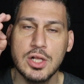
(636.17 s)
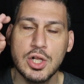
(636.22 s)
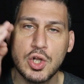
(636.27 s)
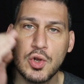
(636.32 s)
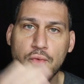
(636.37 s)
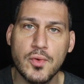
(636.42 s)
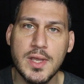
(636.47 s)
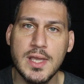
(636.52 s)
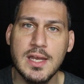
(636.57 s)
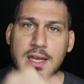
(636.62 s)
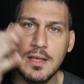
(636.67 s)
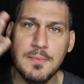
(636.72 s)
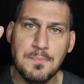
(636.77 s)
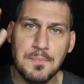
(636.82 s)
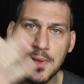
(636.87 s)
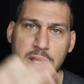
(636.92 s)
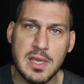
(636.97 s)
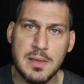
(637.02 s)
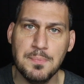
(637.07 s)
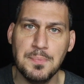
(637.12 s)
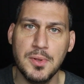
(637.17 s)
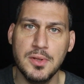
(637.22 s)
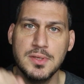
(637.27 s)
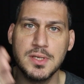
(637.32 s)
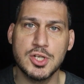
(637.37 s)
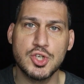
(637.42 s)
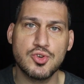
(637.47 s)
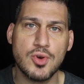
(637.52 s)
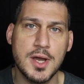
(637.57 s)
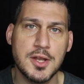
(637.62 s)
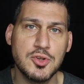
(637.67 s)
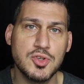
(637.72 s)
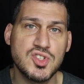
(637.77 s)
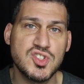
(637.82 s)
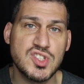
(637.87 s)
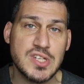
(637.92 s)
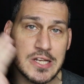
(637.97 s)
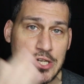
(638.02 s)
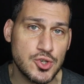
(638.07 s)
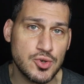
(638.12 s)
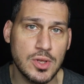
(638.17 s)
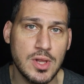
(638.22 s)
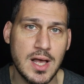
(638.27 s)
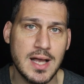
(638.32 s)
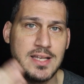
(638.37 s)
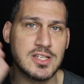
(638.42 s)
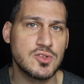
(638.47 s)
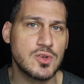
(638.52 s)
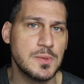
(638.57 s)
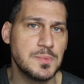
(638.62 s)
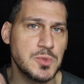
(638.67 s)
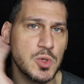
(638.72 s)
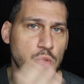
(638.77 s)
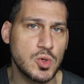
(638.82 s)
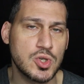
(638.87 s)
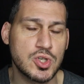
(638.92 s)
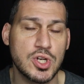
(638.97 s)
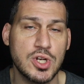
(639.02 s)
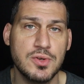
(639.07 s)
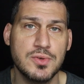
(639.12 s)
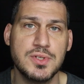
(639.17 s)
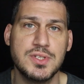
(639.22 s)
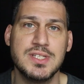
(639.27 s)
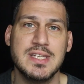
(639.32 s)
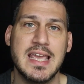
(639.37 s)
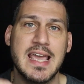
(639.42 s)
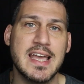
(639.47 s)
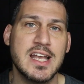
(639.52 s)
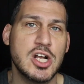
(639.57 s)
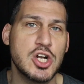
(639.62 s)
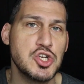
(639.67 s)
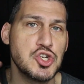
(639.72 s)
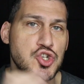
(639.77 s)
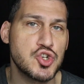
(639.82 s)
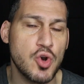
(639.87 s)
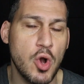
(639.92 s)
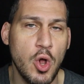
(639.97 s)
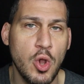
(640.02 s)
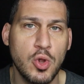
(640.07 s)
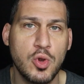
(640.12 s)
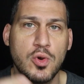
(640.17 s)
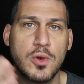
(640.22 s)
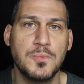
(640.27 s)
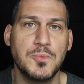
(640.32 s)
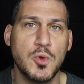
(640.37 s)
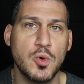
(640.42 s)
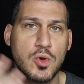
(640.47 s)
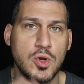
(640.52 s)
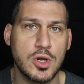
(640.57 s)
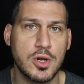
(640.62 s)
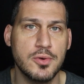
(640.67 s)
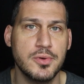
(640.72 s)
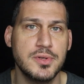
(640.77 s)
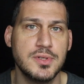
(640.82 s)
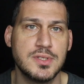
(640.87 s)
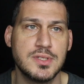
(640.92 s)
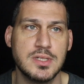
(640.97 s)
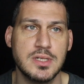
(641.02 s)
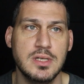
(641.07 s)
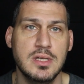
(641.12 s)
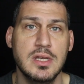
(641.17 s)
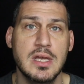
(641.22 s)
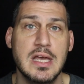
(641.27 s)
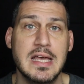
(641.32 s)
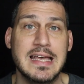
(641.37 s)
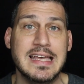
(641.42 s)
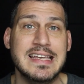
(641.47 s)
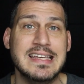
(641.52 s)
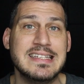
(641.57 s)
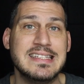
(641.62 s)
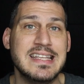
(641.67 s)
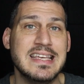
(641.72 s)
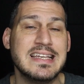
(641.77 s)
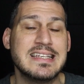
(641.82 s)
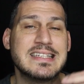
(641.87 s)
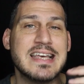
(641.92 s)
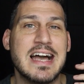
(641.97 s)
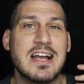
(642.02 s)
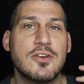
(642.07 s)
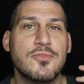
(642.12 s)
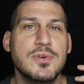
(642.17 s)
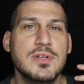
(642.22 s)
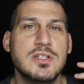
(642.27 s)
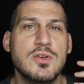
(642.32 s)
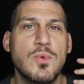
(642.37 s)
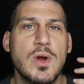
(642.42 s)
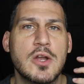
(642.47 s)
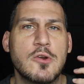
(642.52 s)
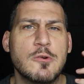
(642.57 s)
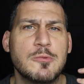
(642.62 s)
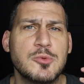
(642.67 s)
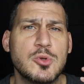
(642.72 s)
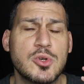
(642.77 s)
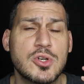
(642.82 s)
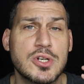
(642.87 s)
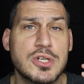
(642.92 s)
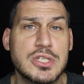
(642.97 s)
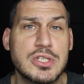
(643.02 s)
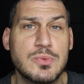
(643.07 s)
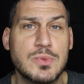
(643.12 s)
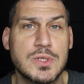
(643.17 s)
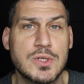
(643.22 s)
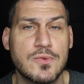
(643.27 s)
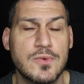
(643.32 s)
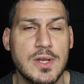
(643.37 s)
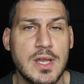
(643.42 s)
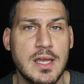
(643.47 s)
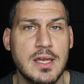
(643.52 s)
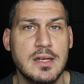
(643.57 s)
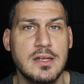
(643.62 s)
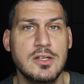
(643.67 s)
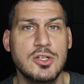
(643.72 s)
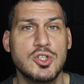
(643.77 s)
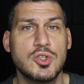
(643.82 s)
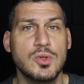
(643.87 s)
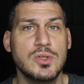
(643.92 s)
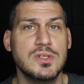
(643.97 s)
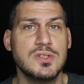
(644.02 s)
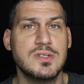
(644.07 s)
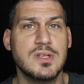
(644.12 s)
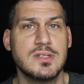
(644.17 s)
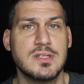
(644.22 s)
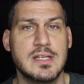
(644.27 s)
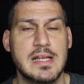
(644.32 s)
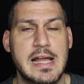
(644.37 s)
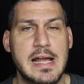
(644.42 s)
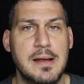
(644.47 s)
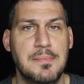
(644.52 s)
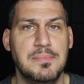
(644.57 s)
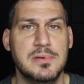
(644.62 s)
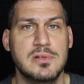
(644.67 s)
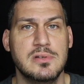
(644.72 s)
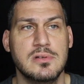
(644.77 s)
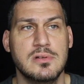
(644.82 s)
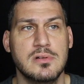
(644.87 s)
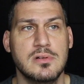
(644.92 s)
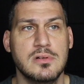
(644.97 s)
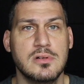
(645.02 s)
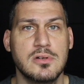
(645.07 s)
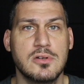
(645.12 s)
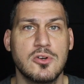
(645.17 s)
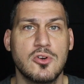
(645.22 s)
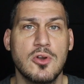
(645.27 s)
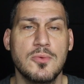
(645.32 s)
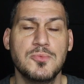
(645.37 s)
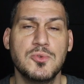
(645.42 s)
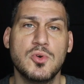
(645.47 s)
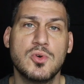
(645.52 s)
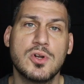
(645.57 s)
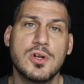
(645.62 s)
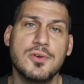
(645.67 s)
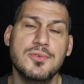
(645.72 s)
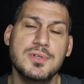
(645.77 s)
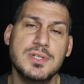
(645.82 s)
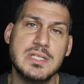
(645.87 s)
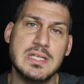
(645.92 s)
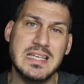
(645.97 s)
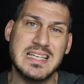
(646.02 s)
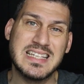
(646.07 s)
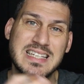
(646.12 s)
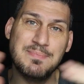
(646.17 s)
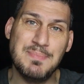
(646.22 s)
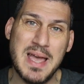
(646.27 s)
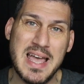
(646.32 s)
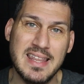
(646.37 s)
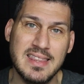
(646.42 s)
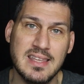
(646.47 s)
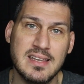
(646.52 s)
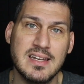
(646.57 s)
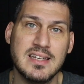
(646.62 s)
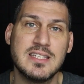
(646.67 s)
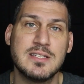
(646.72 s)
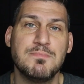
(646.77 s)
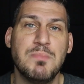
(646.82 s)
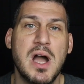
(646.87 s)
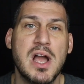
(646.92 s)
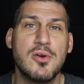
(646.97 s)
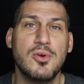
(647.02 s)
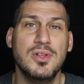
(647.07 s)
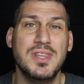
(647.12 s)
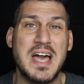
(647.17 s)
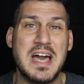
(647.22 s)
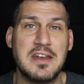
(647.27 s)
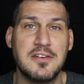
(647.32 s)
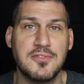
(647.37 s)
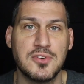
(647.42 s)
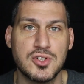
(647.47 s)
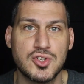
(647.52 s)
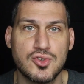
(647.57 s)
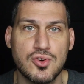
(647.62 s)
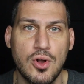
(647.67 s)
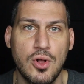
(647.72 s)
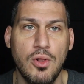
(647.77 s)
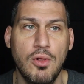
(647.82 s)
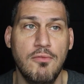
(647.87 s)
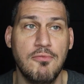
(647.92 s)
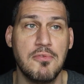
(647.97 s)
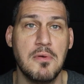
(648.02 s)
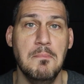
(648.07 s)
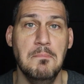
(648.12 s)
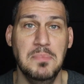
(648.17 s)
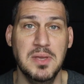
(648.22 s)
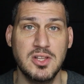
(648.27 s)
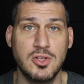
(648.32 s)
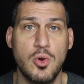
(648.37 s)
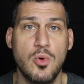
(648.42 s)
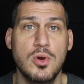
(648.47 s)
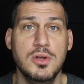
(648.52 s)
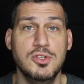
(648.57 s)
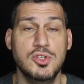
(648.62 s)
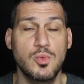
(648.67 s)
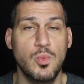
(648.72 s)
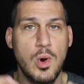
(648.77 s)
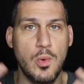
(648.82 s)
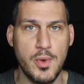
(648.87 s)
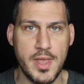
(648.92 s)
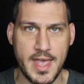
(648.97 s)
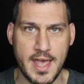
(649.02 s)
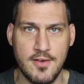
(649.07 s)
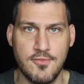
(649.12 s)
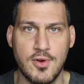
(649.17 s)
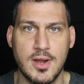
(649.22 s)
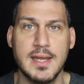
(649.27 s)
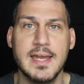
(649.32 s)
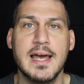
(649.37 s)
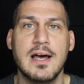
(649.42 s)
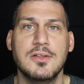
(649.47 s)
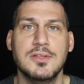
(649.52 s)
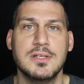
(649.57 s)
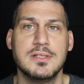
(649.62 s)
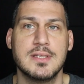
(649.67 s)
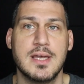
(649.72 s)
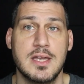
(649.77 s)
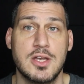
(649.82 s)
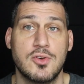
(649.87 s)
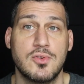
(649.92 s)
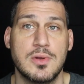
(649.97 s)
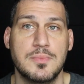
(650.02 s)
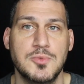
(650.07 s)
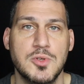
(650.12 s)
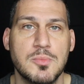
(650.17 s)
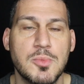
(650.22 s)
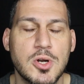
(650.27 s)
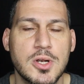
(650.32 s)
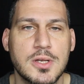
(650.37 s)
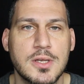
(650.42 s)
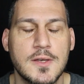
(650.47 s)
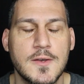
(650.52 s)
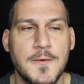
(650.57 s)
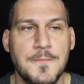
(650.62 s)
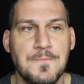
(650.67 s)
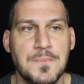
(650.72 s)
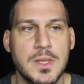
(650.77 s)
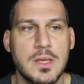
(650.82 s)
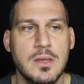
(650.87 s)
Greedy people that try to centralize cryptocurrency and control cryptocurrency is the exact reason why cryptocurrency was created, so this doesn't happen. Cryptocurrency expanded and spiraled out of control from Bitcoin to what we have right now, the entire crypto market.